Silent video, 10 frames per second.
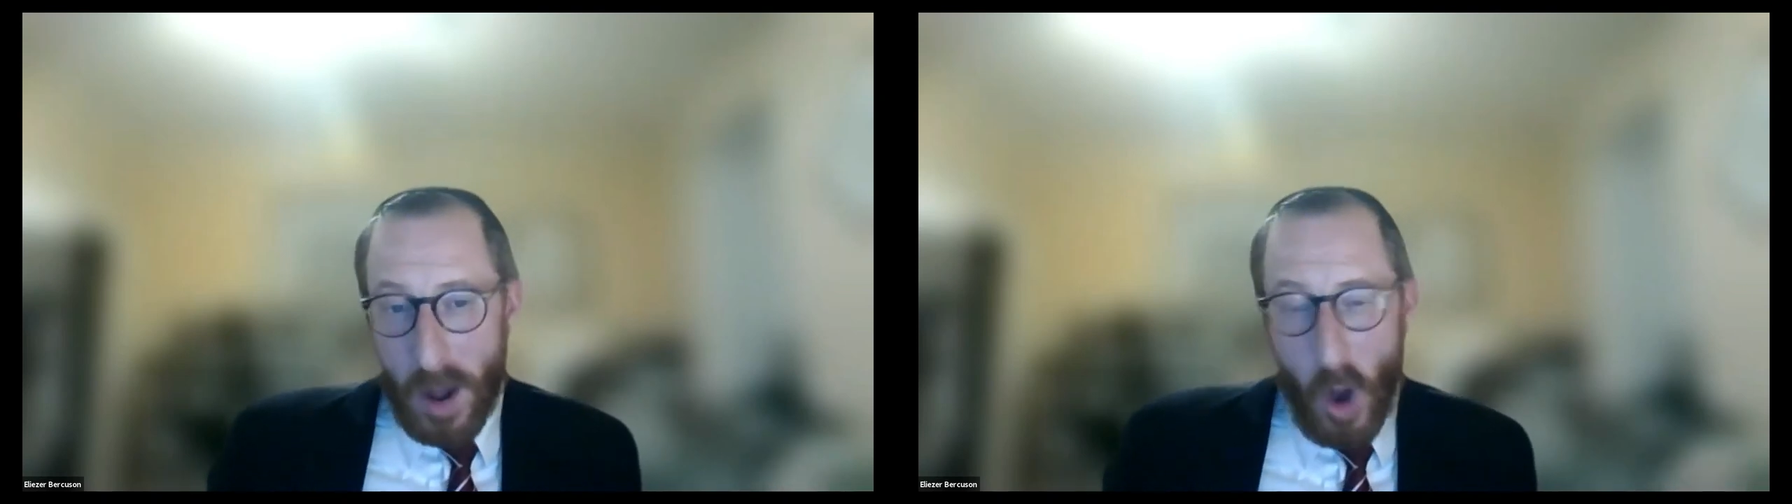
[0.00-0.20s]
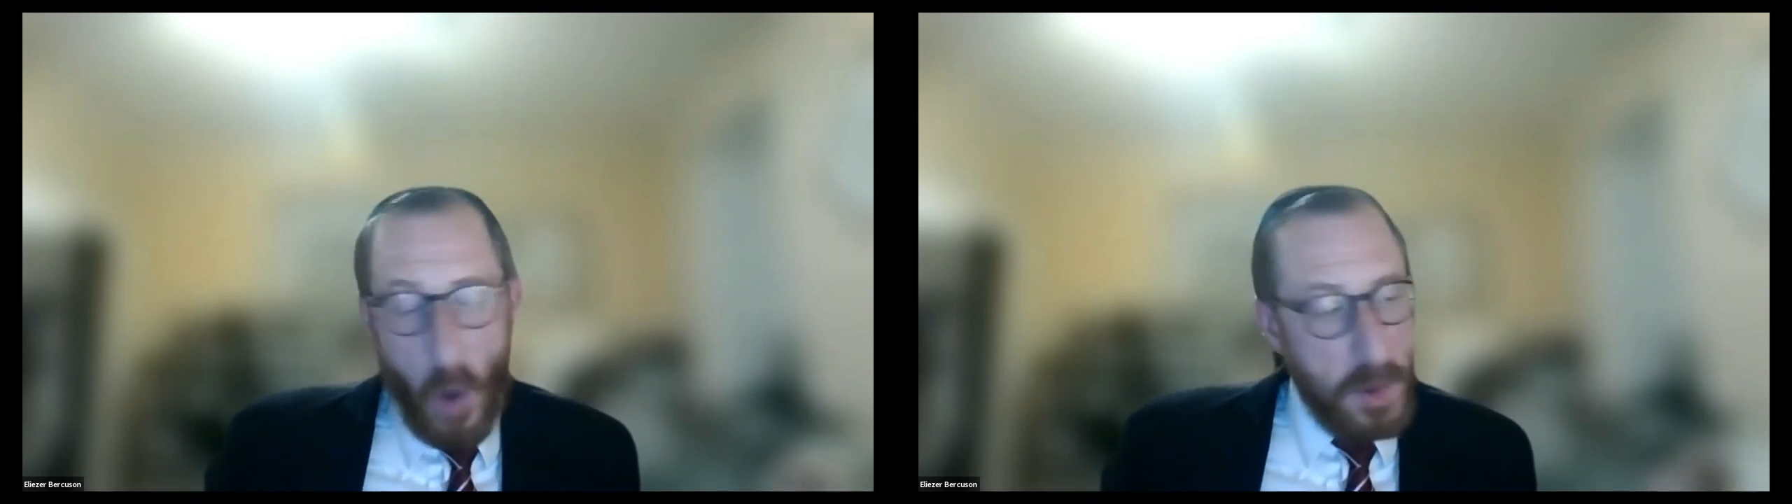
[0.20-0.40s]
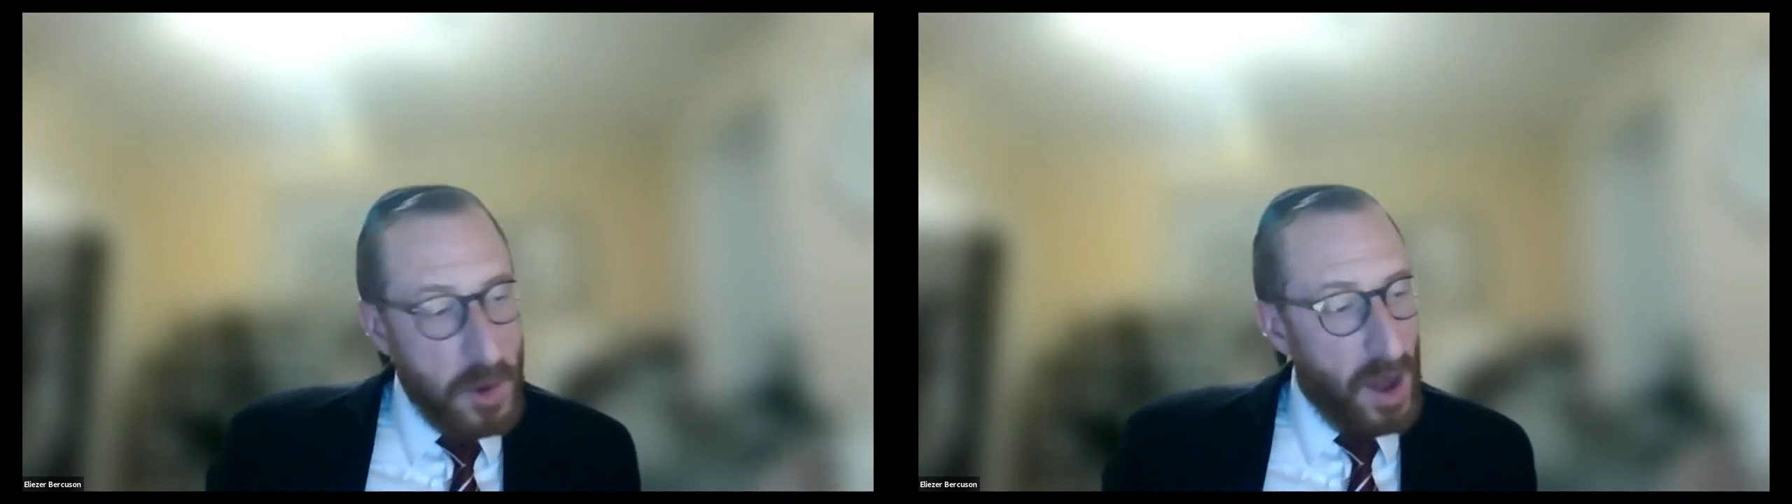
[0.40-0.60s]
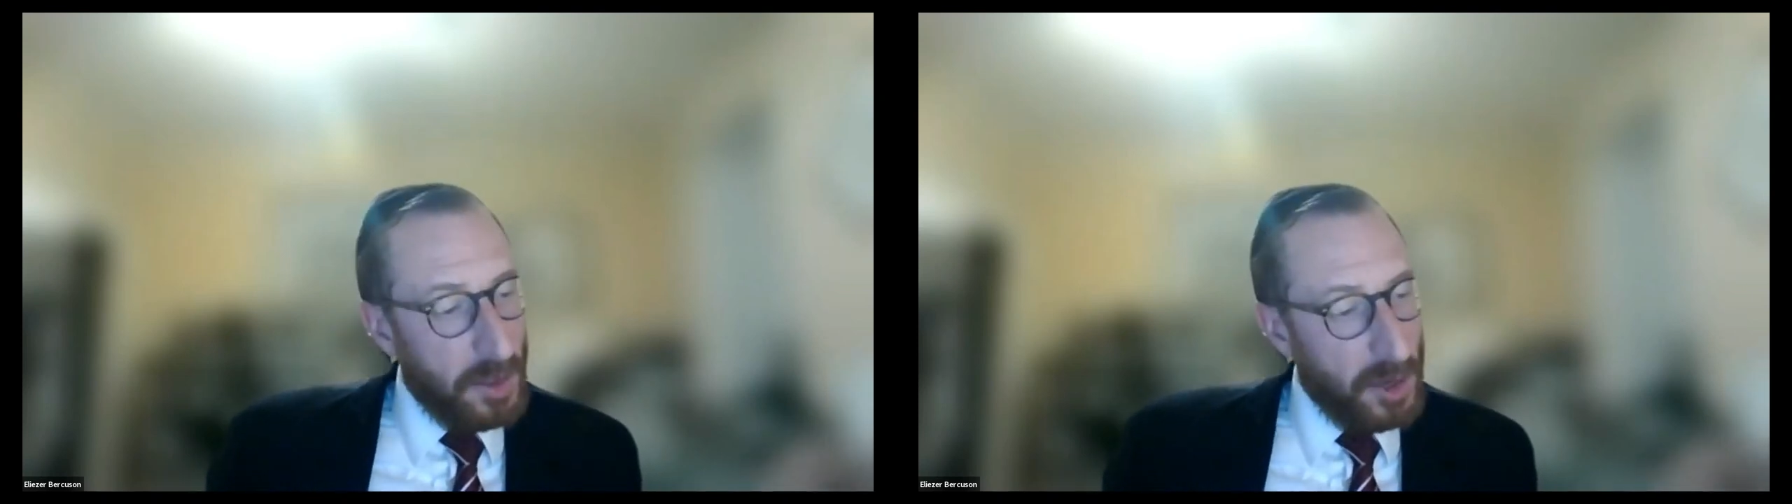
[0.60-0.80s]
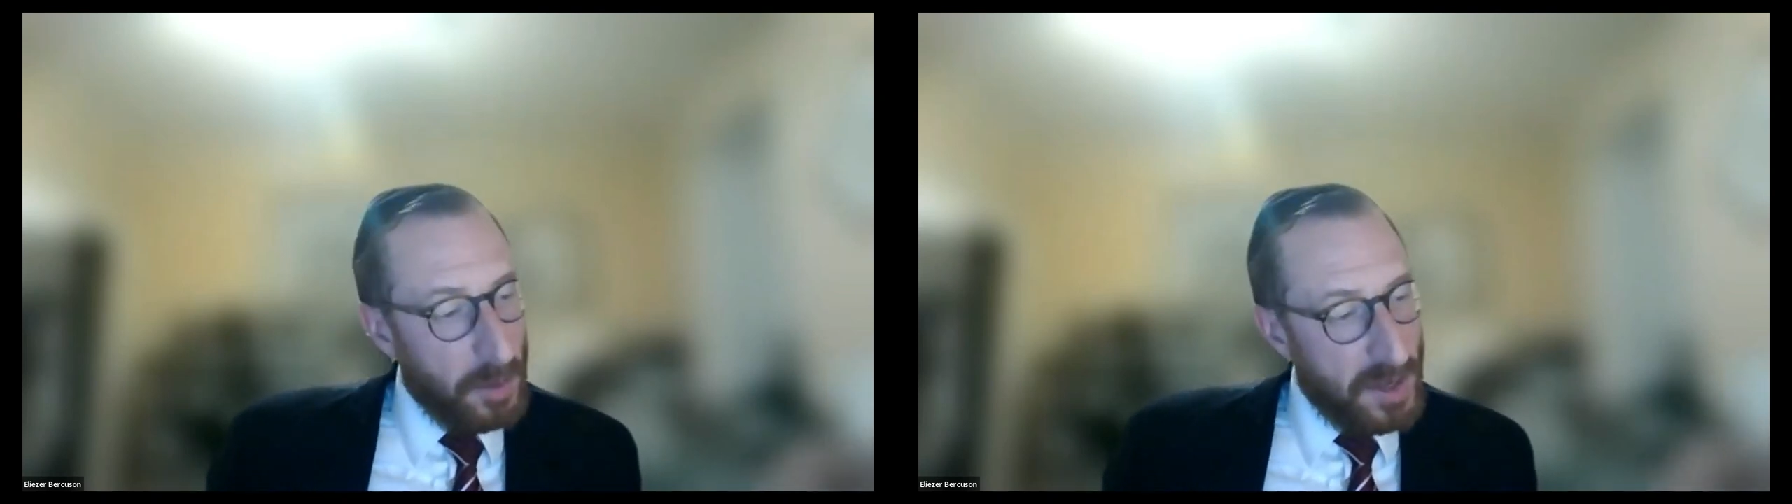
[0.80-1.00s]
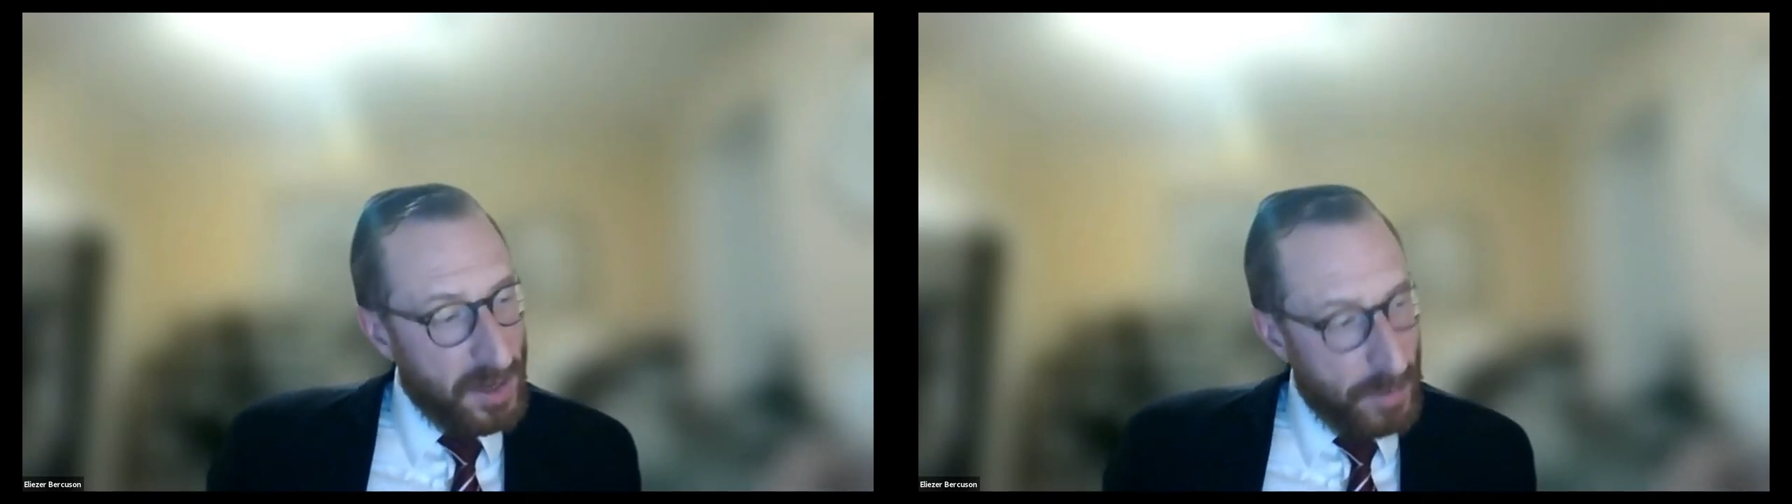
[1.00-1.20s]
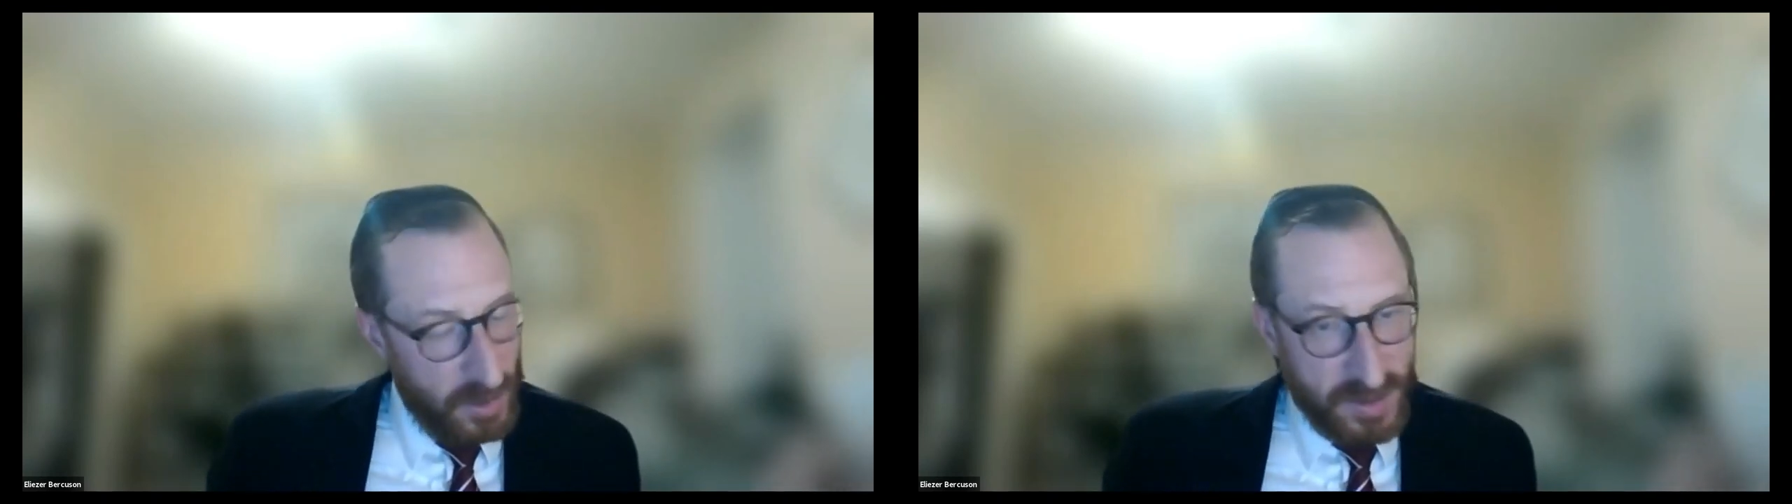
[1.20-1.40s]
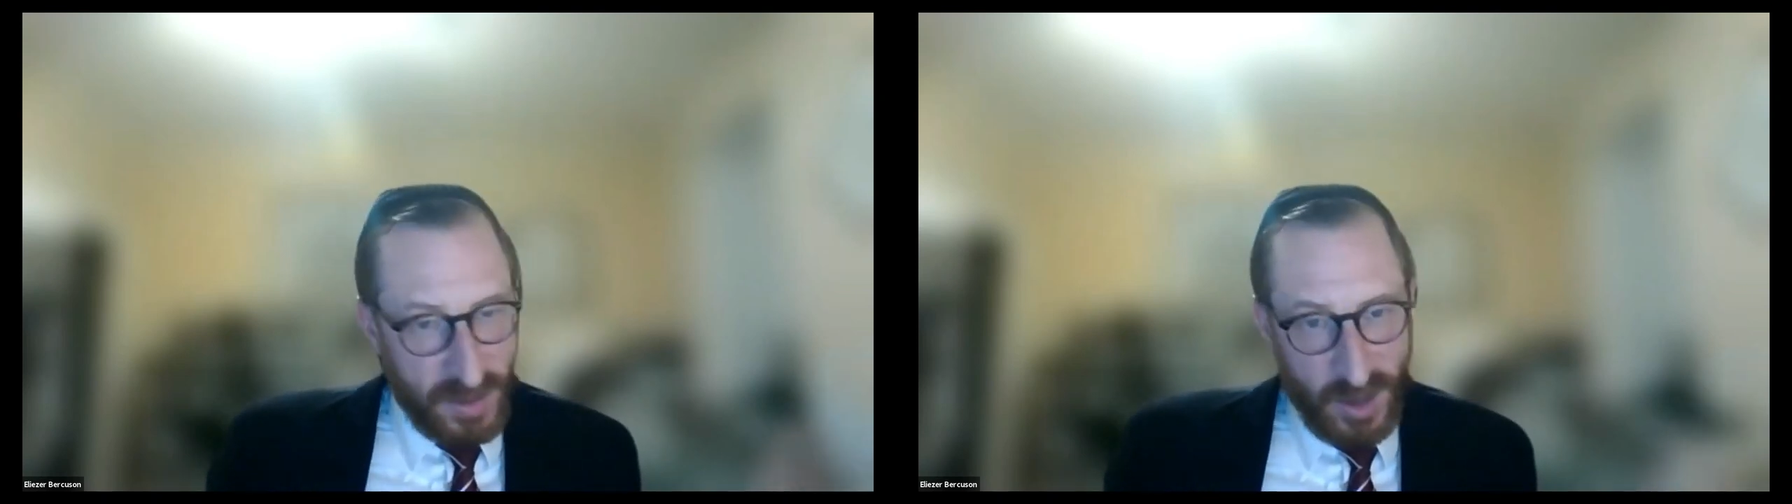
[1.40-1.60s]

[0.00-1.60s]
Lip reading: I hope you got a little bit about